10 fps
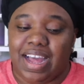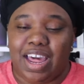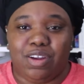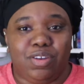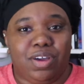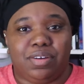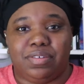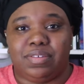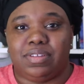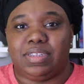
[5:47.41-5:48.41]
I don't
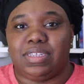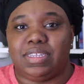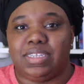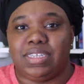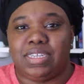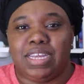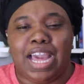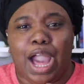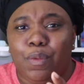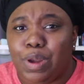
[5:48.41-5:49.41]
know.
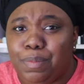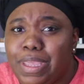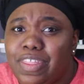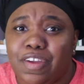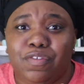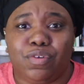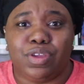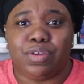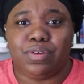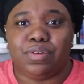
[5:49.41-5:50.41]
I want to be there for
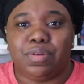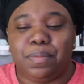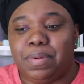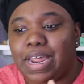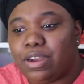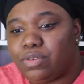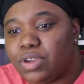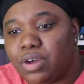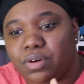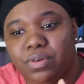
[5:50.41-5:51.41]
you, but I don't
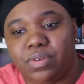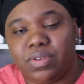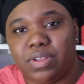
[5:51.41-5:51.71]
know.